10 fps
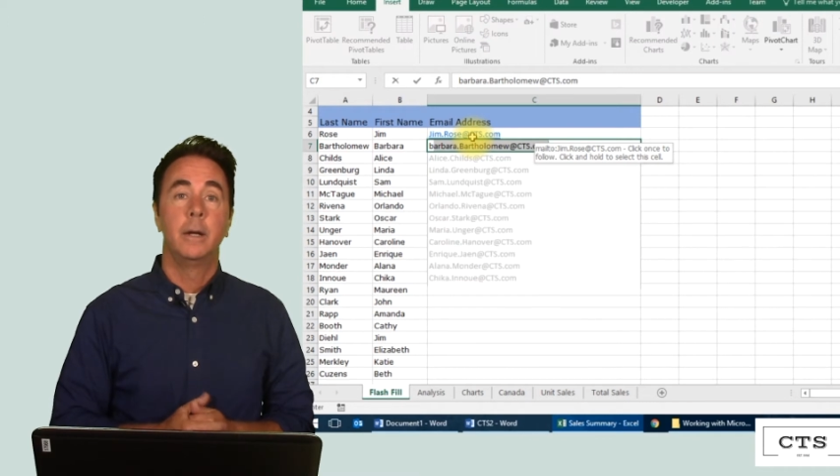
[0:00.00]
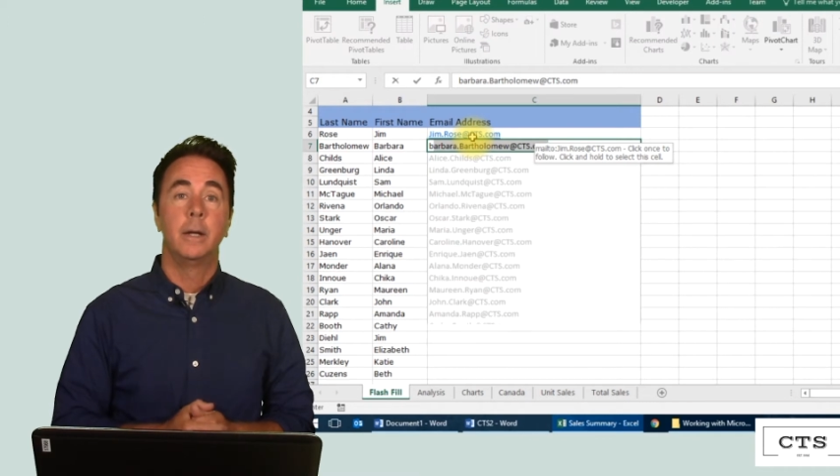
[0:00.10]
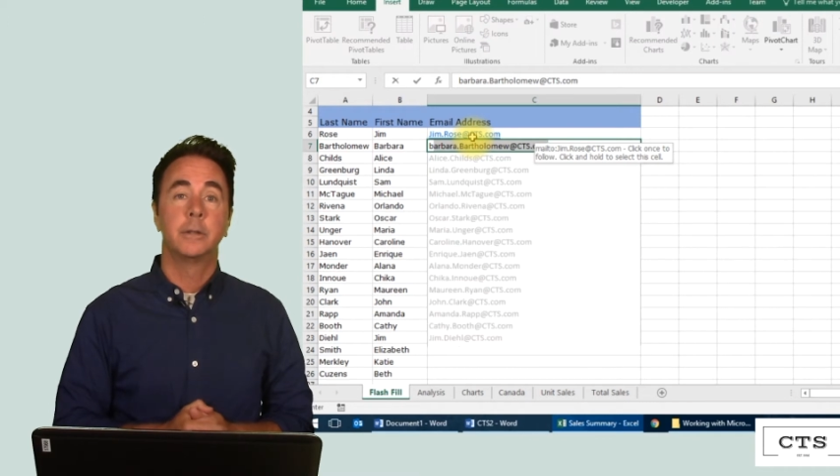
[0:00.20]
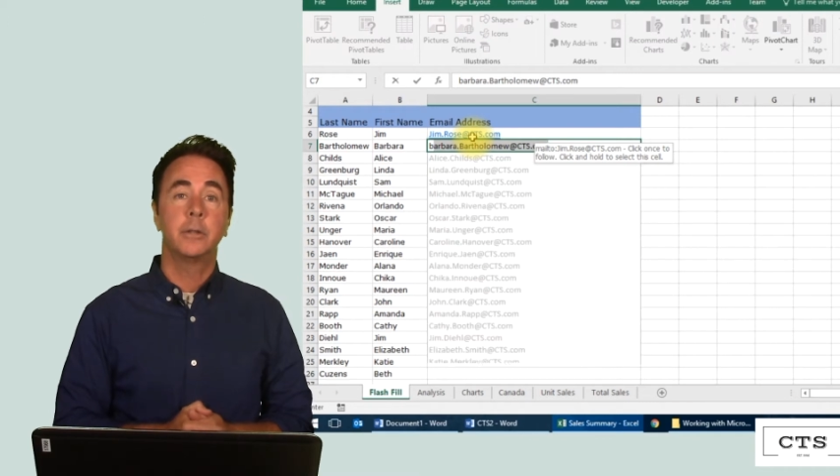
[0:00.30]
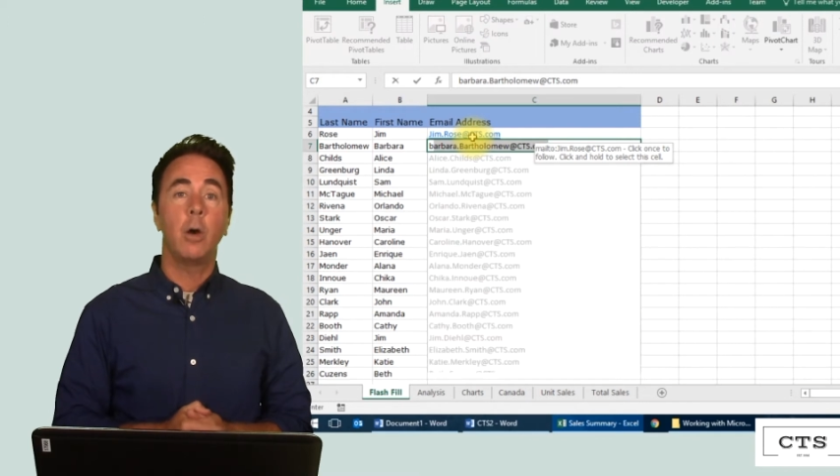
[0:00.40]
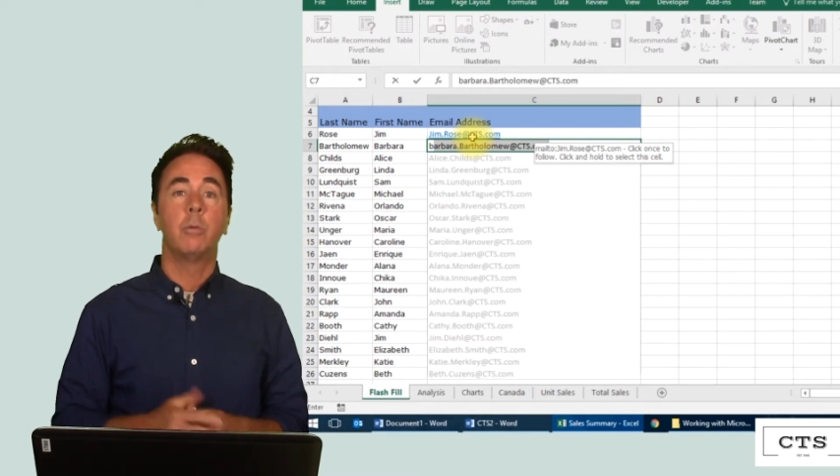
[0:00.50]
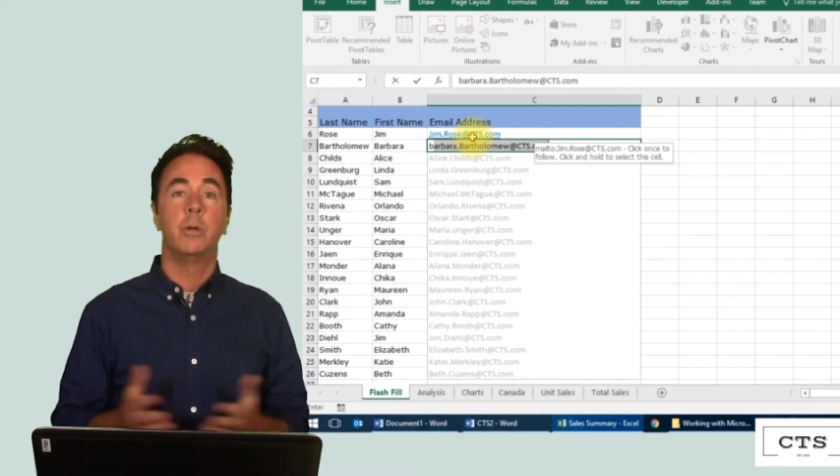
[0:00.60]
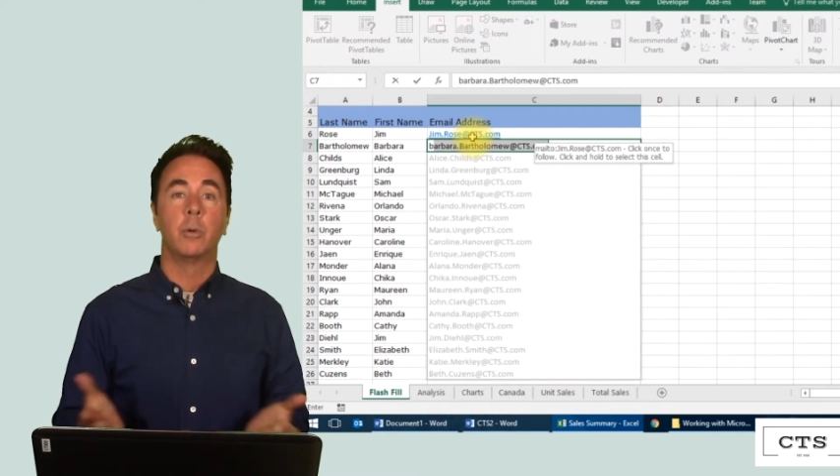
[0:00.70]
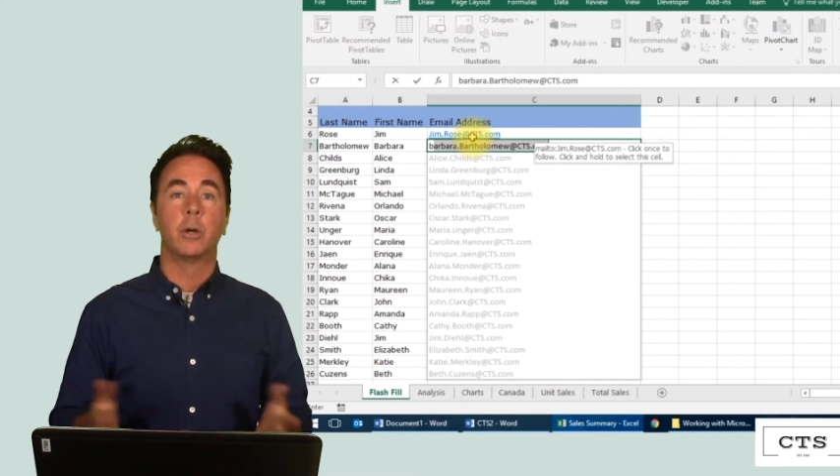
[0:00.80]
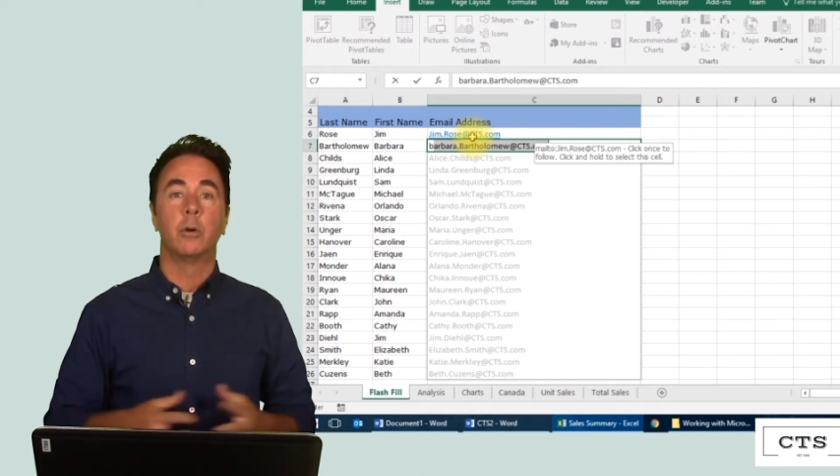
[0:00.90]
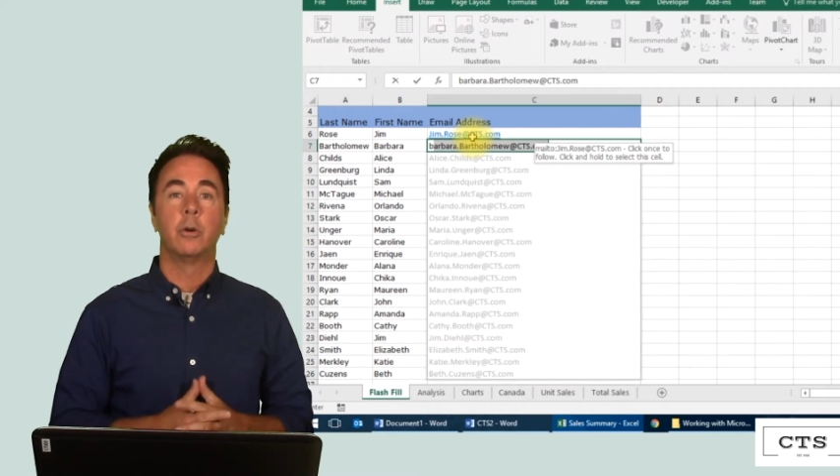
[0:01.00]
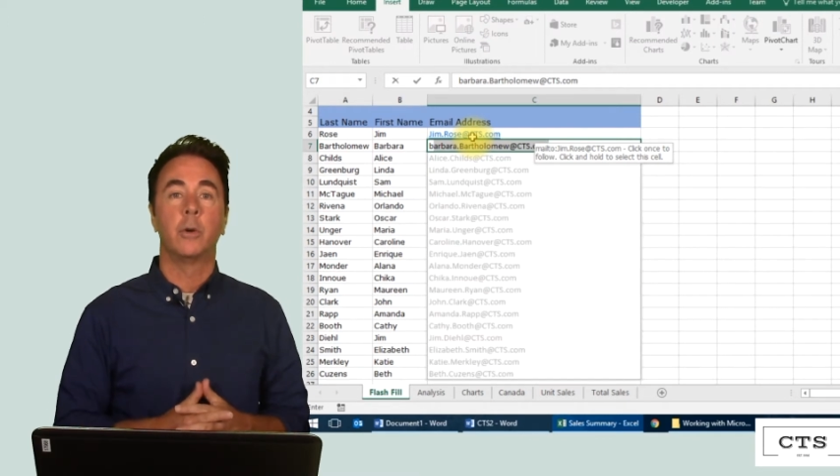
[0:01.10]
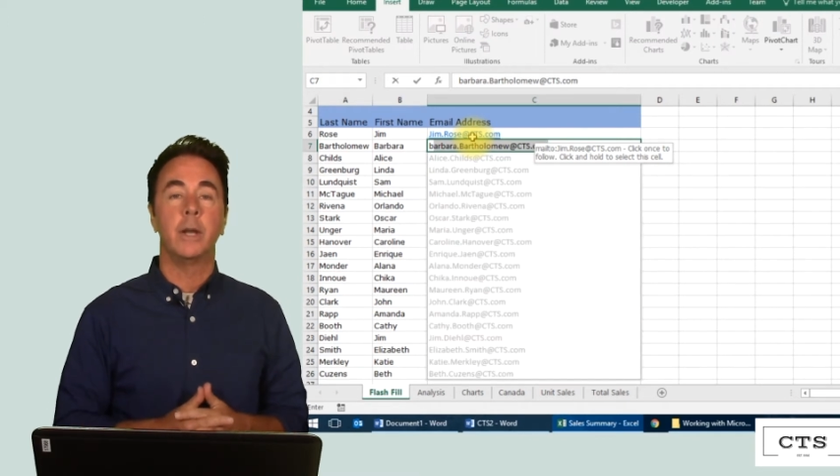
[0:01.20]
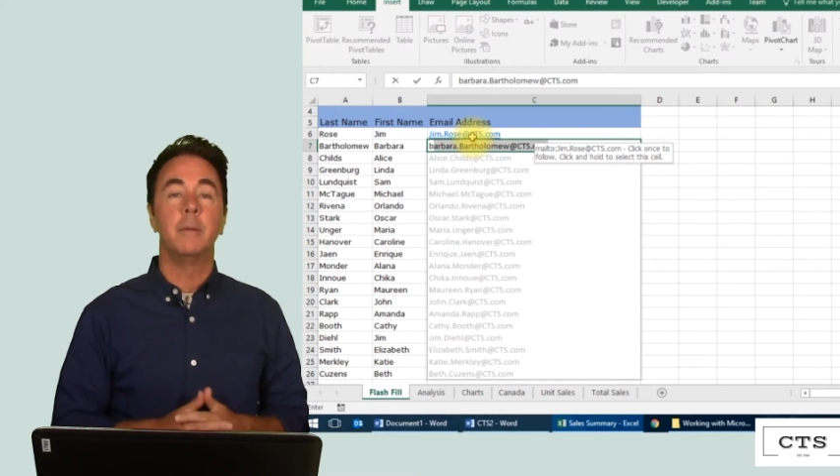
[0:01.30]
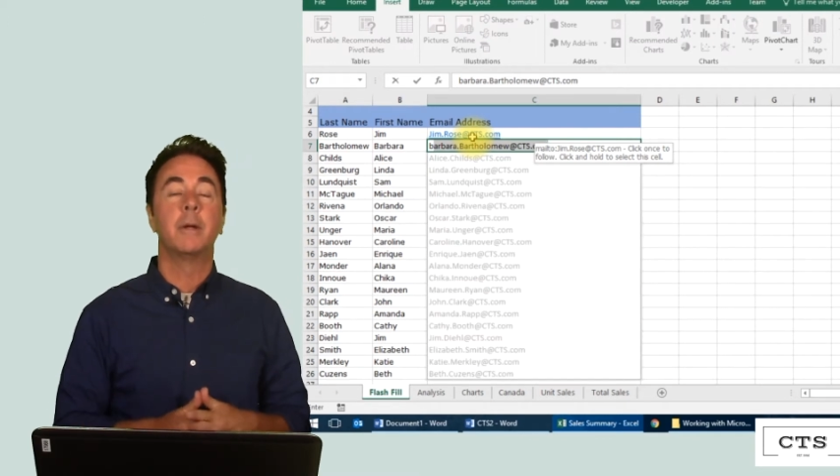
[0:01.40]
and it says, oh, do you want to go and
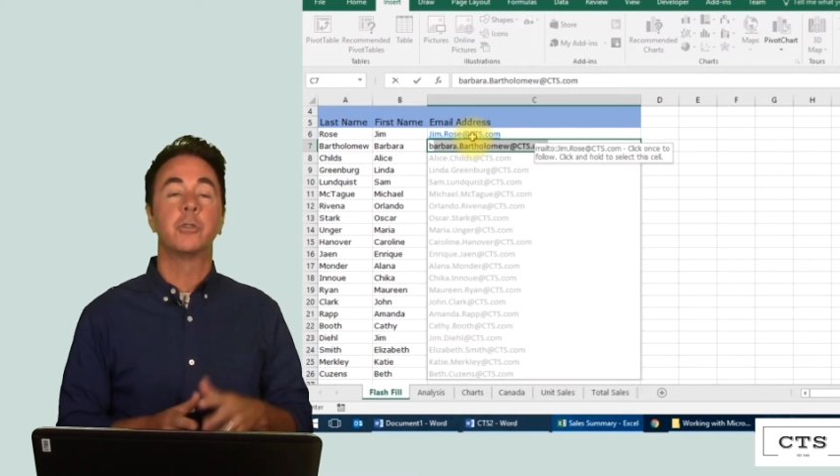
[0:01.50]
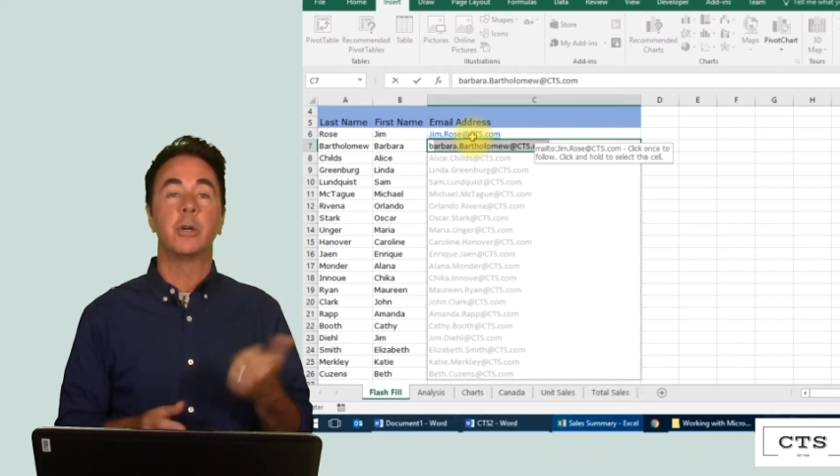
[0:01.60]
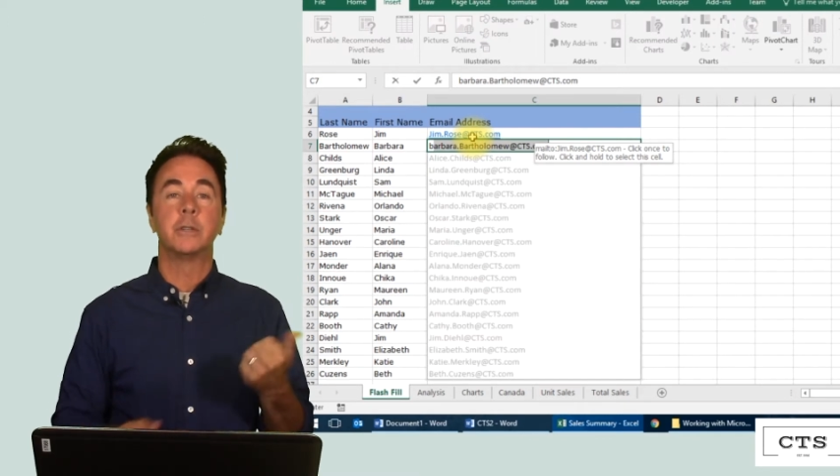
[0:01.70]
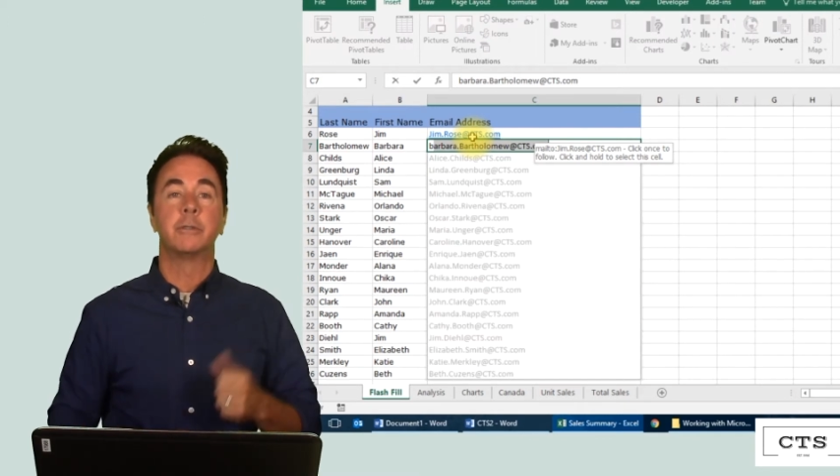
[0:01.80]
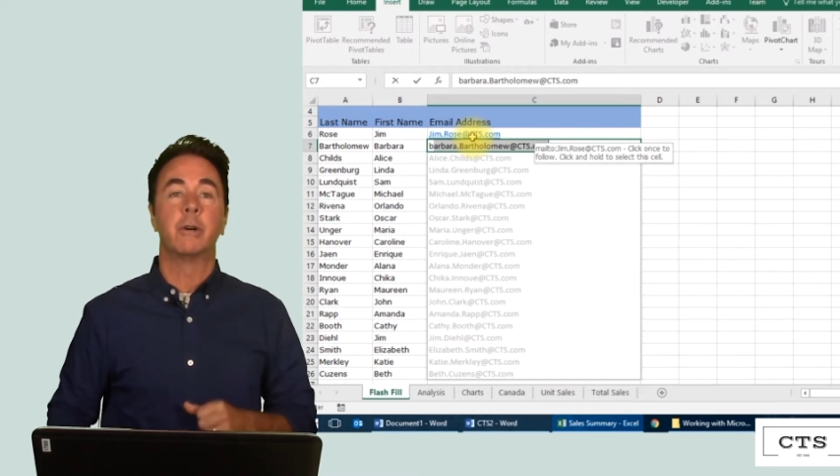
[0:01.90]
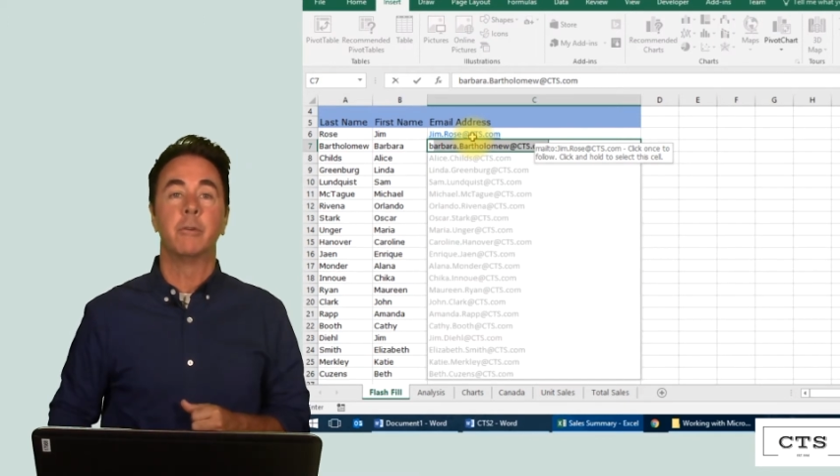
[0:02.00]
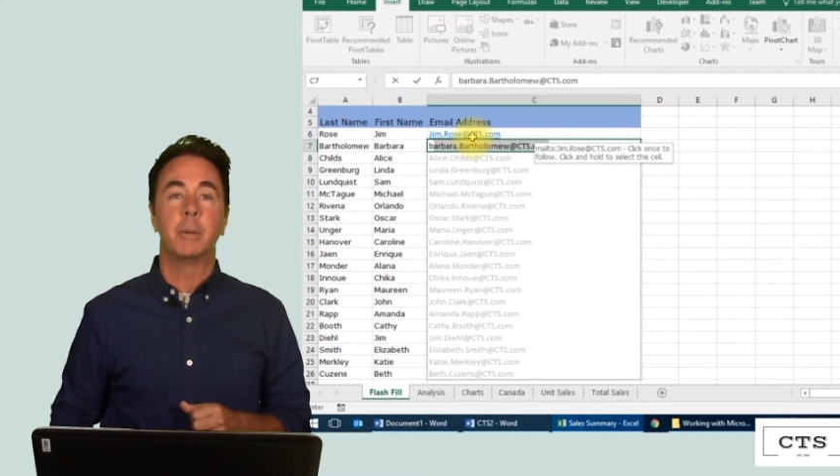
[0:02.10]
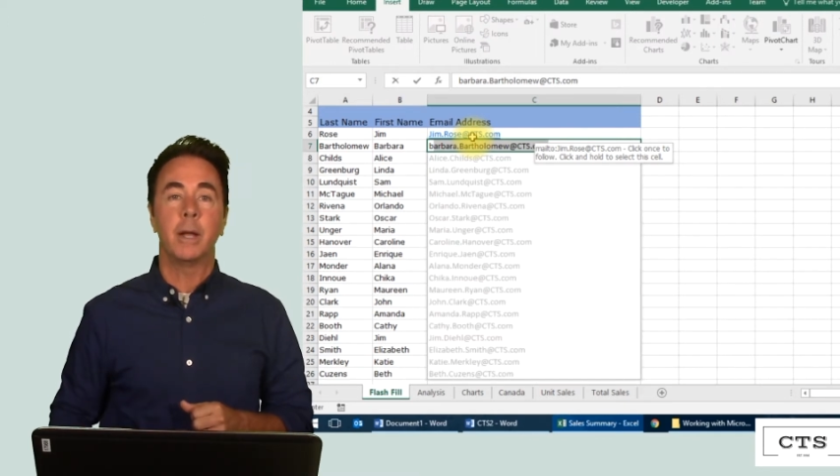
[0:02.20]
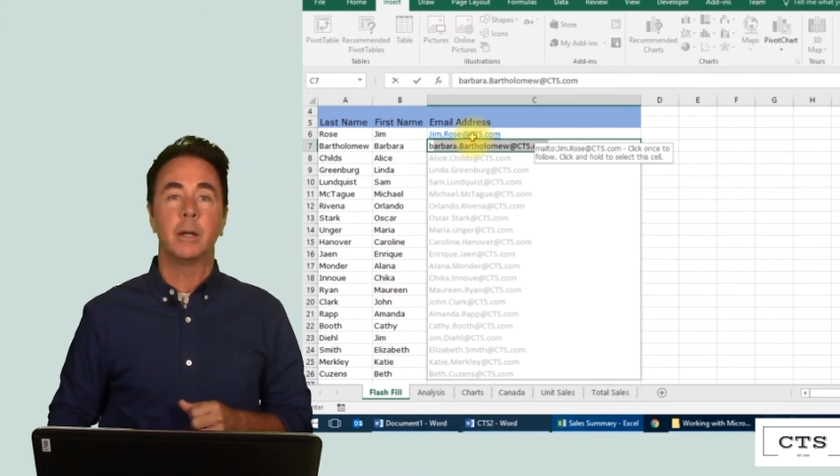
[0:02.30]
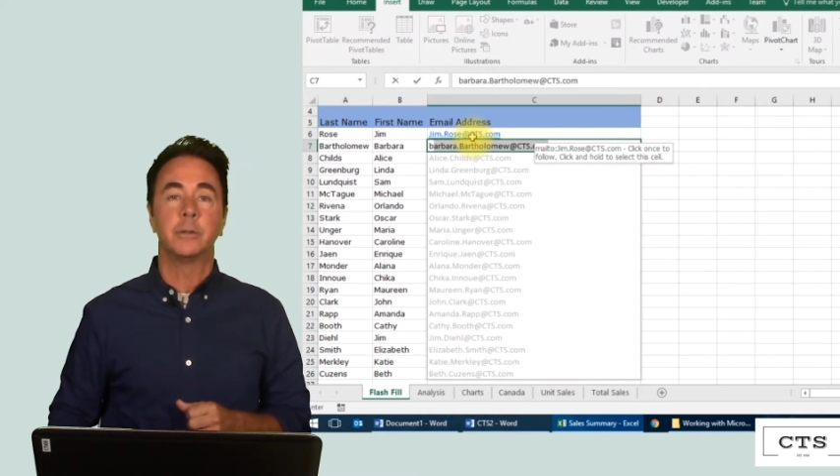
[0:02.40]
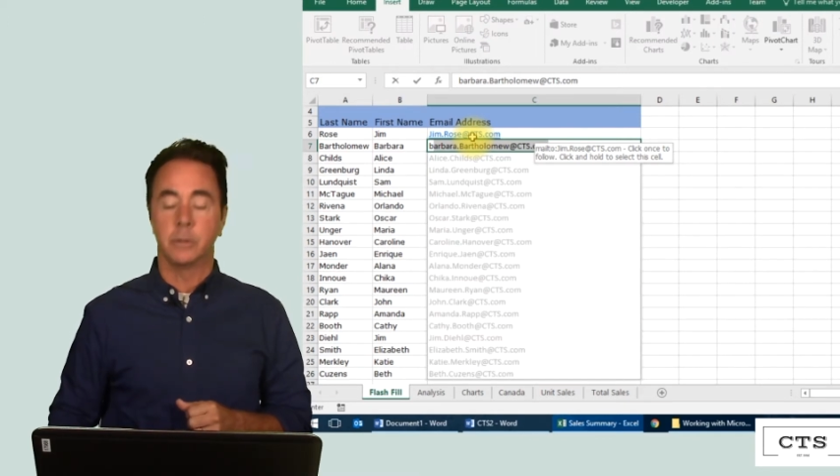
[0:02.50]
create email addresses for everybody else?